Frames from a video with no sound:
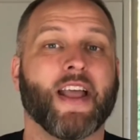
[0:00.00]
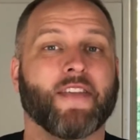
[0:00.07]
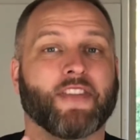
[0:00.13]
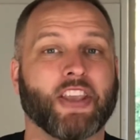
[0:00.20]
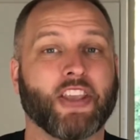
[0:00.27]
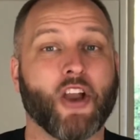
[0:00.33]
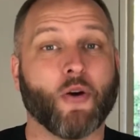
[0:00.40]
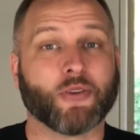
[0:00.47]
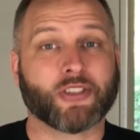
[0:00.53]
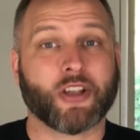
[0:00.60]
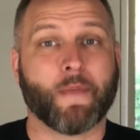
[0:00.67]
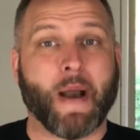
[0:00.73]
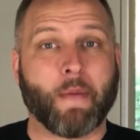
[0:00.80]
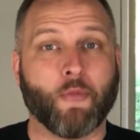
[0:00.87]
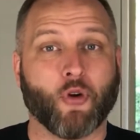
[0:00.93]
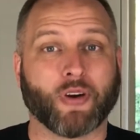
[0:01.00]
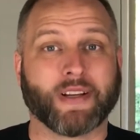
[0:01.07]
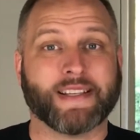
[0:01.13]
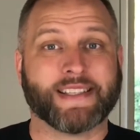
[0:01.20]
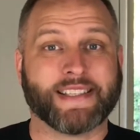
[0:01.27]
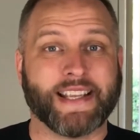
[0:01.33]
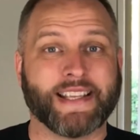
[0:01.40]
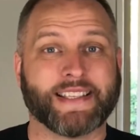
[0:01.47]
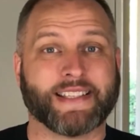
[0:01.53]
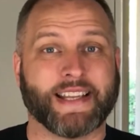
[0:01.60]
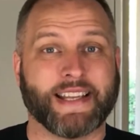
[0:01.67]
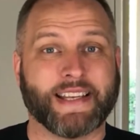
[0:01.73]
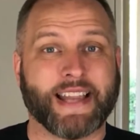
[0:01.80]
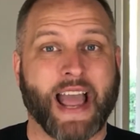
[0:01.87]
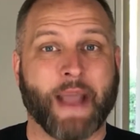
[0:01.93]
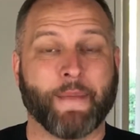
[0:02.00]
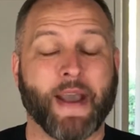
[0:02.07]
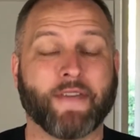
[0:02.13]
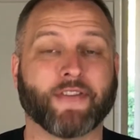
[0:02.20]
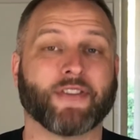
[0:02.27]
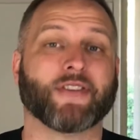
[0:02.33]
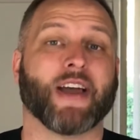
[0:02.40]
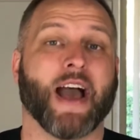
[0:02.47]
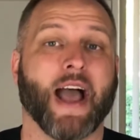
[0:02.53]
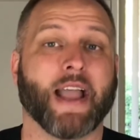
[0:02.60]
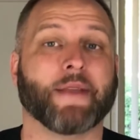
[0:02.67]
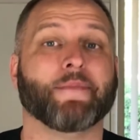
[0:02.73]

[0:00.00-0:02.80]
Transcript: the yolks come out more consistent time after time,